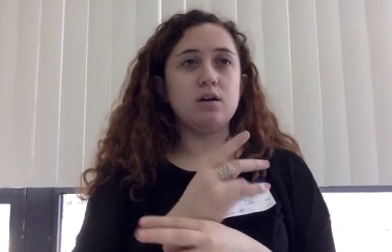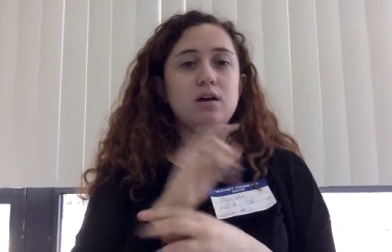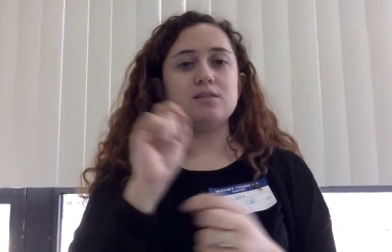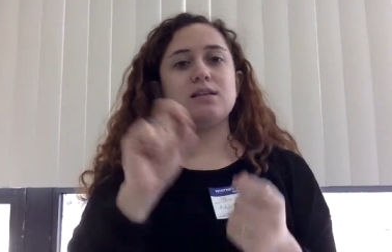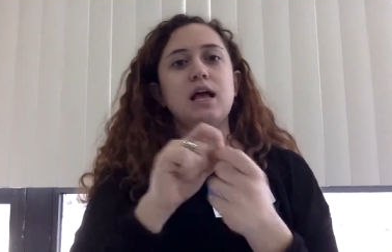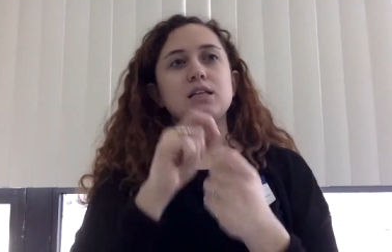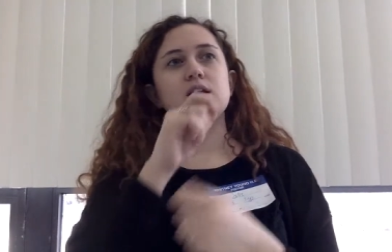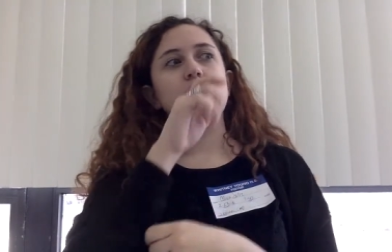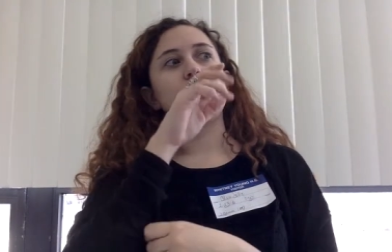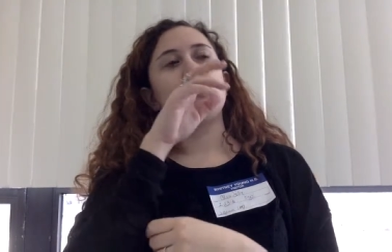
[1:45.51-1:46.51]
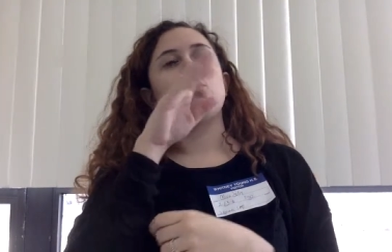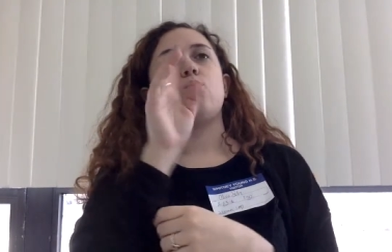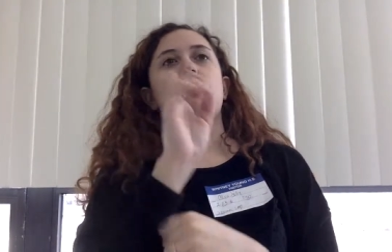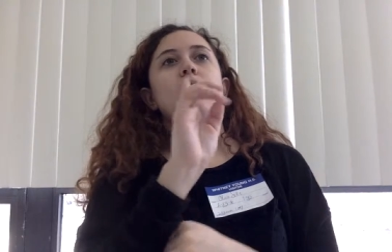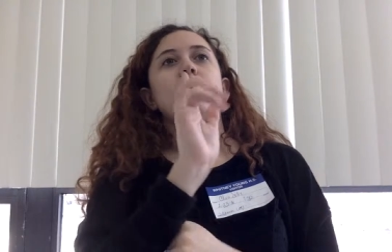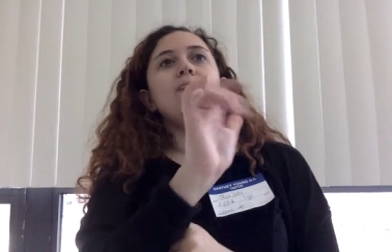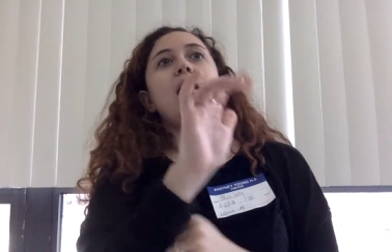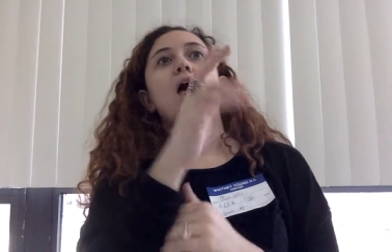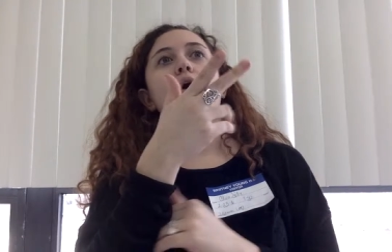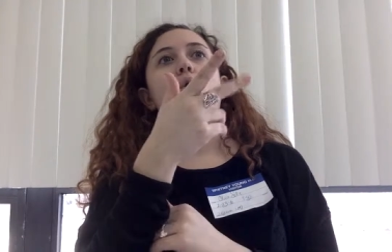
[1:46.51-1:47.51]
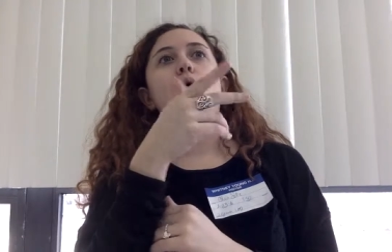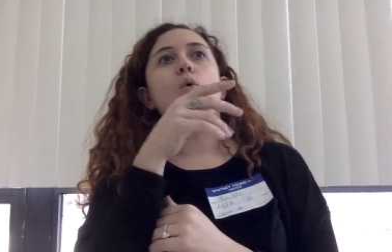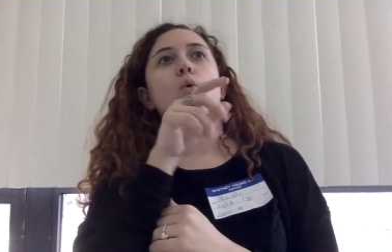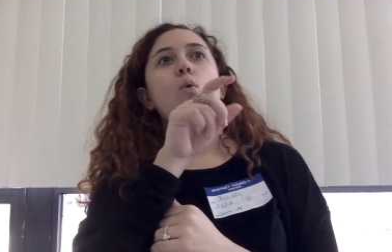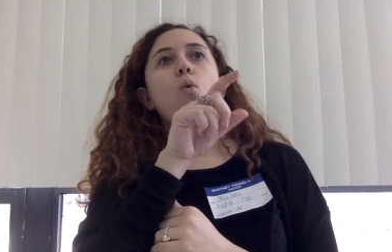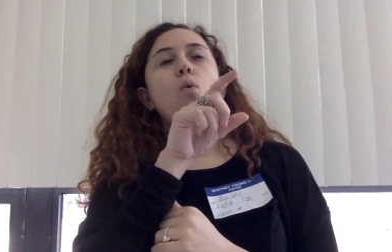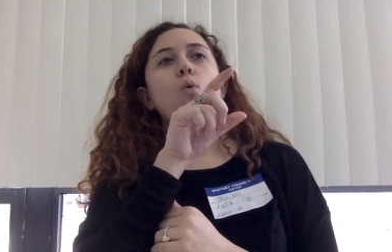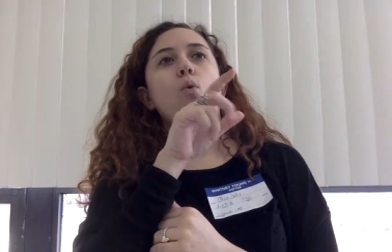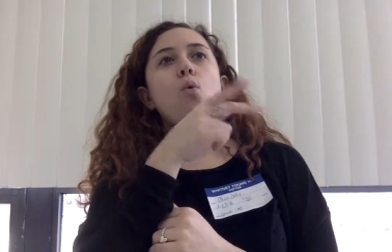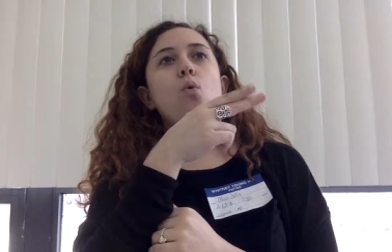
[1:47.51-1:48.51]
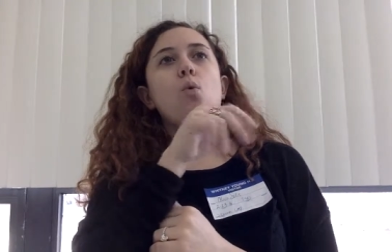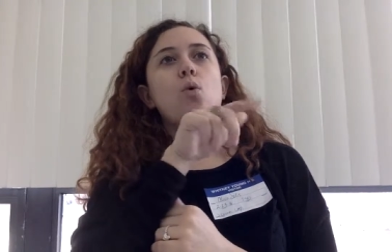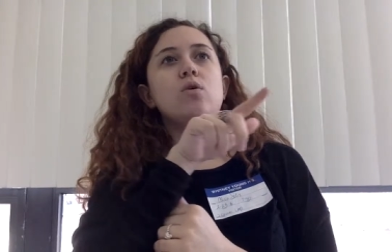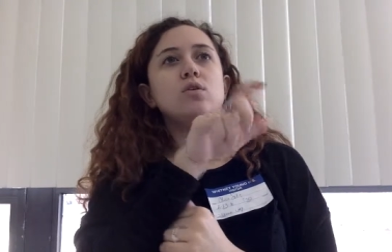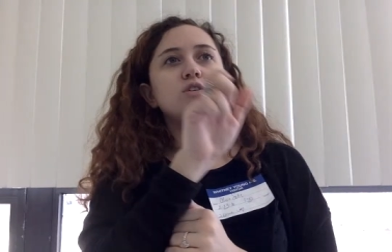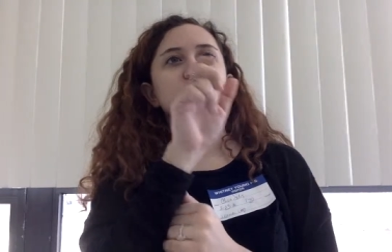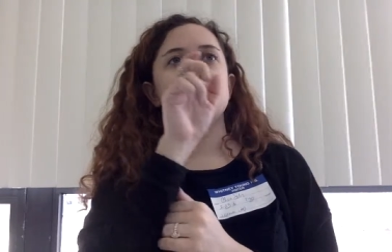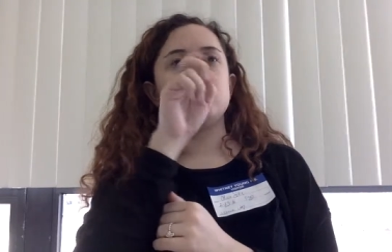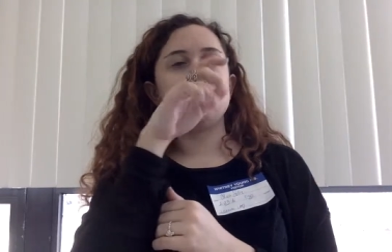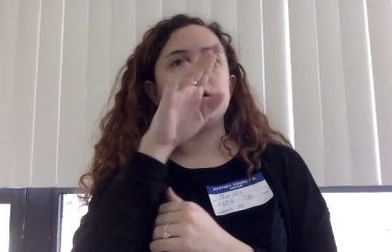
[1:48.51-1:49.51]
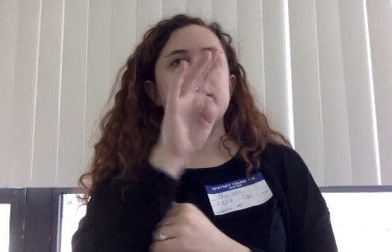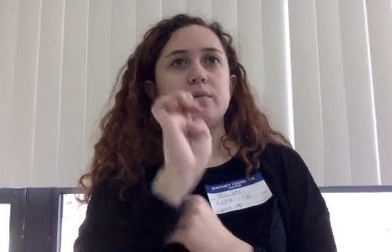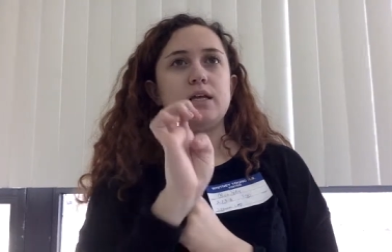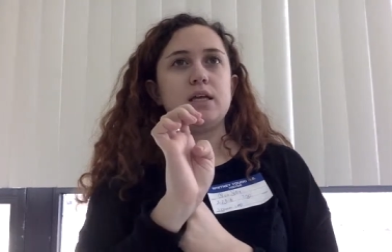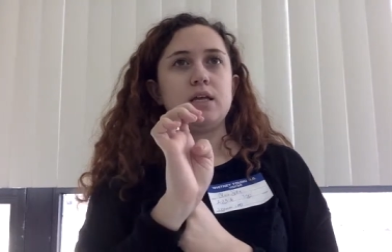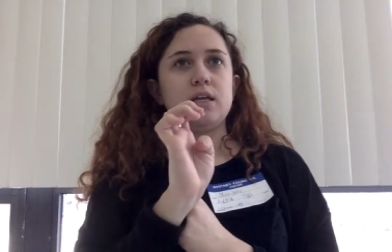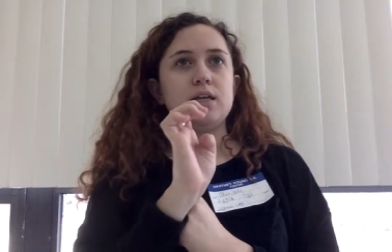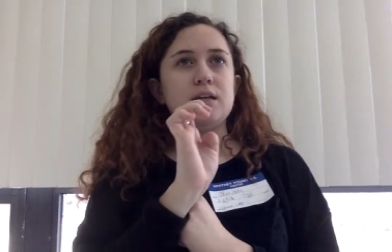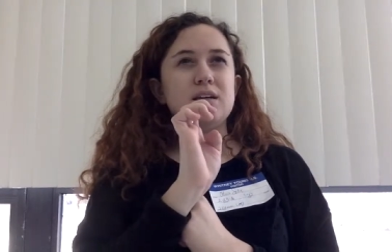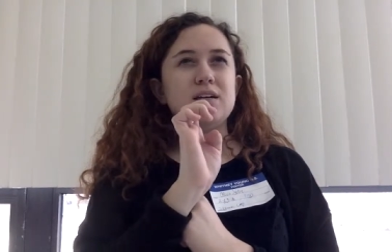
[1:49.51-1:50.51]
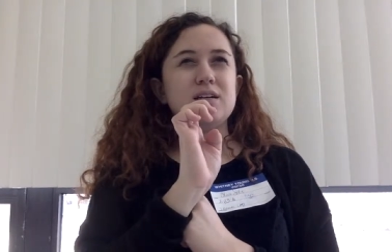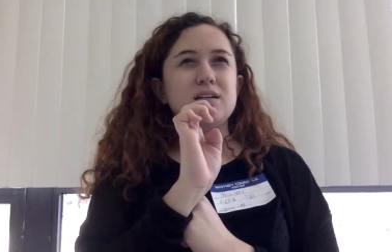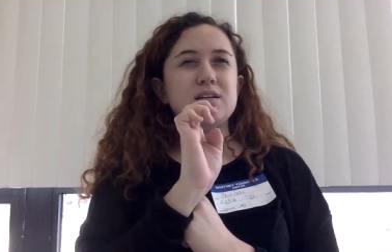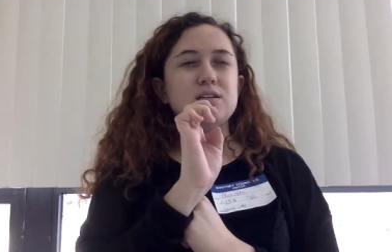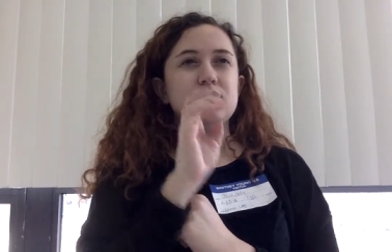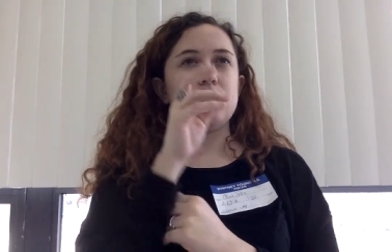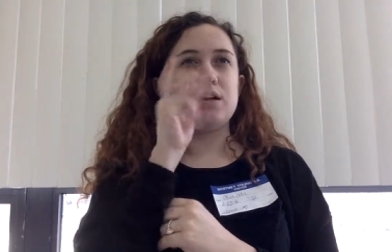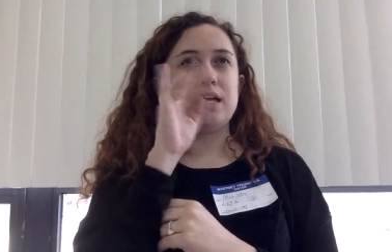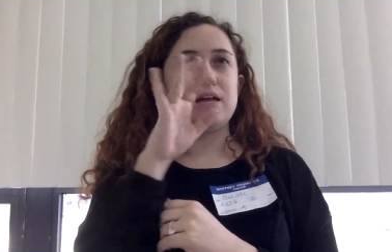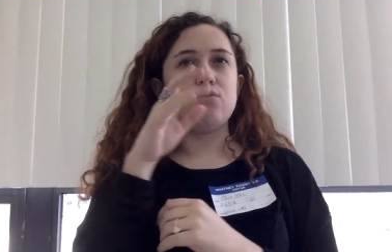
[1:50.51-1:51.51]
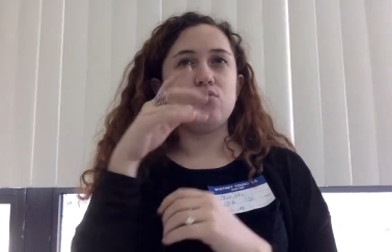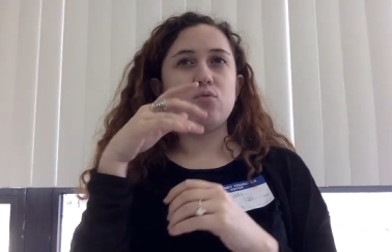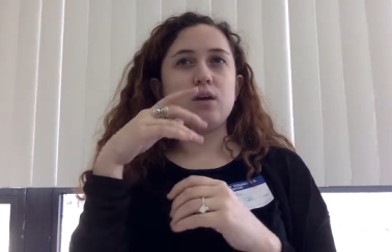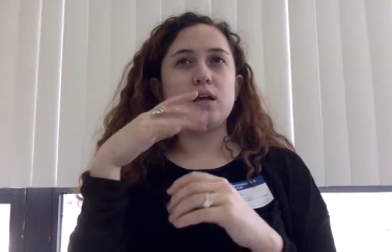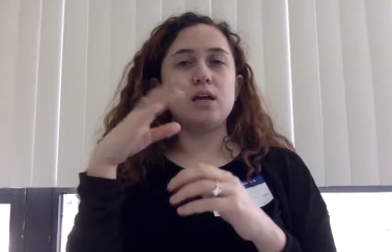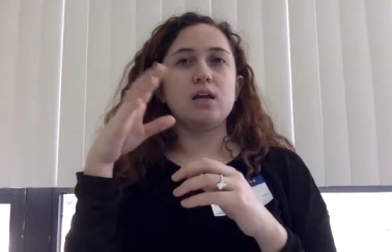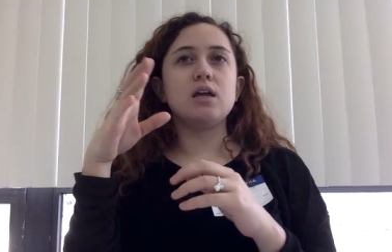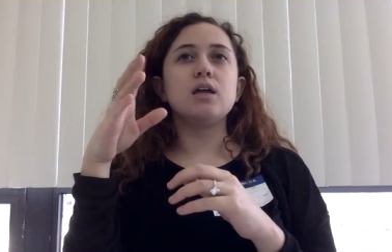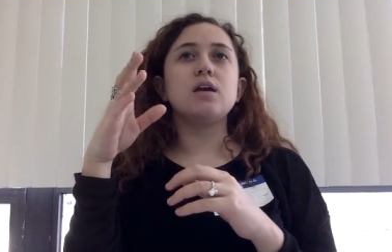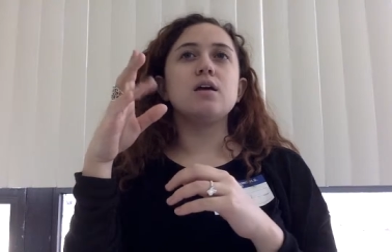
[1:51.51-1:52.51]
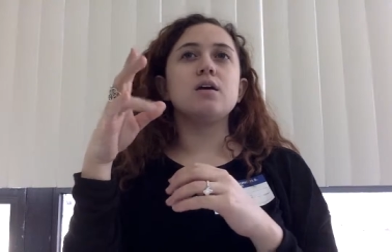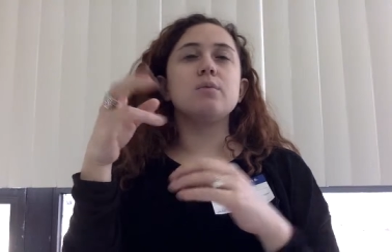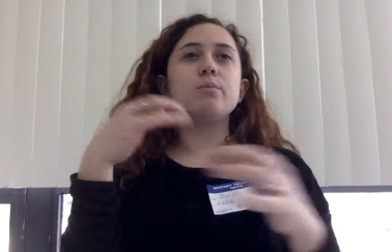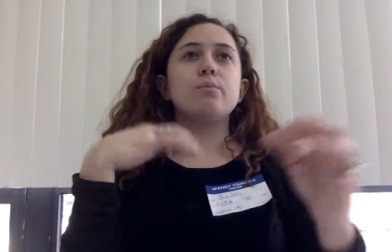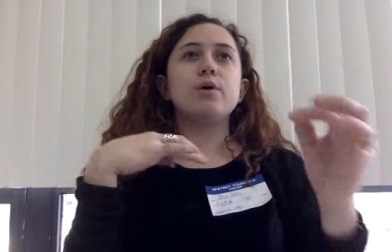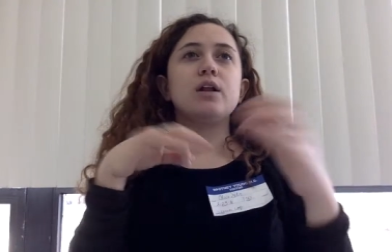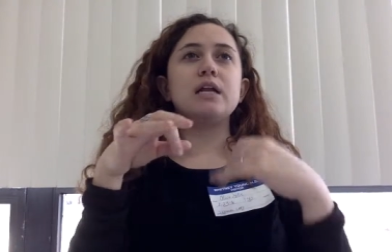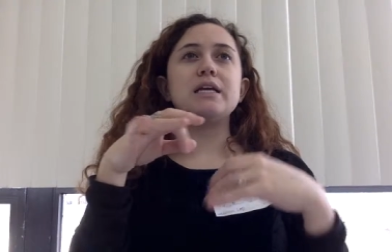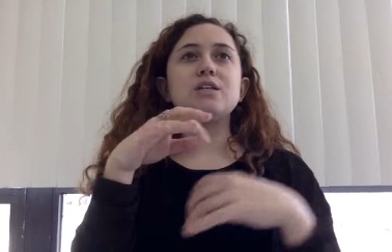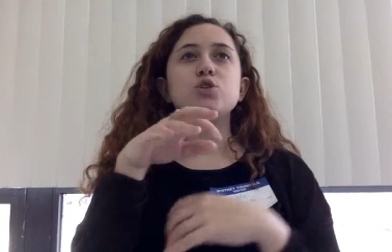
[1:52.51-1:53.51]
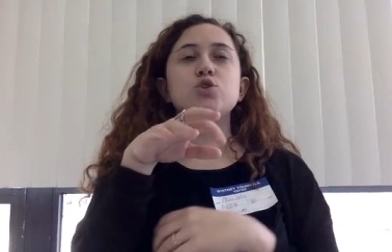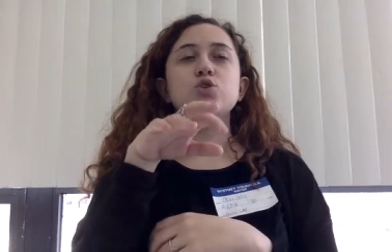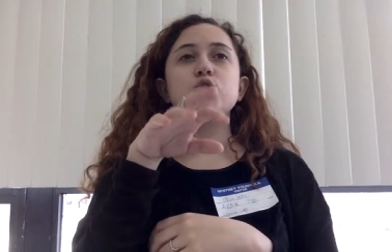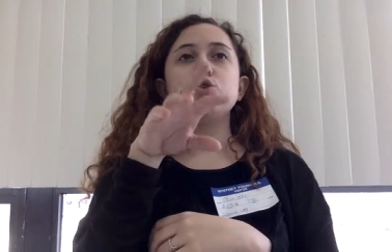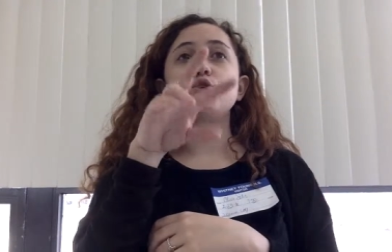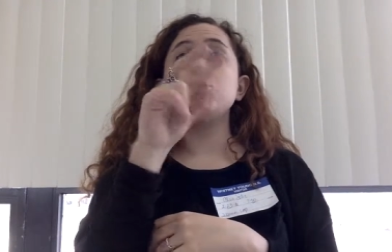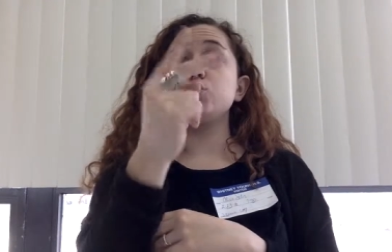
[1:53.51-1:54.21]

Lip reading: So when x equals 2, we know that there should be a hole. So if we plug in 2 here for x, we get 1/5.